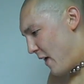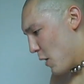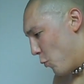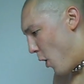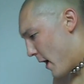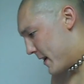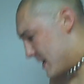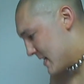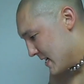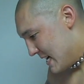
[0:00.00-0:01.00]
on one.
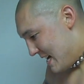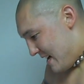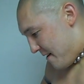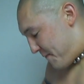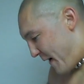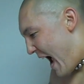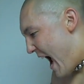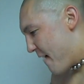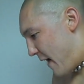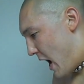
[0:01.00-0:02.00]

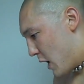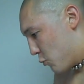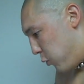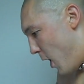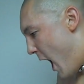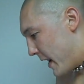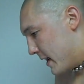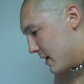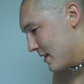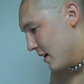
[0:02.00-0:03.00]
Five on
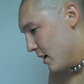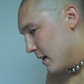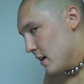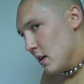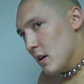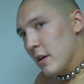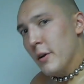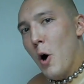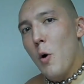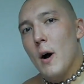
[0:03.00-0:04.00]
one.
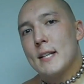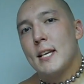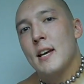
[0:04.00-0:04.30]
You know what?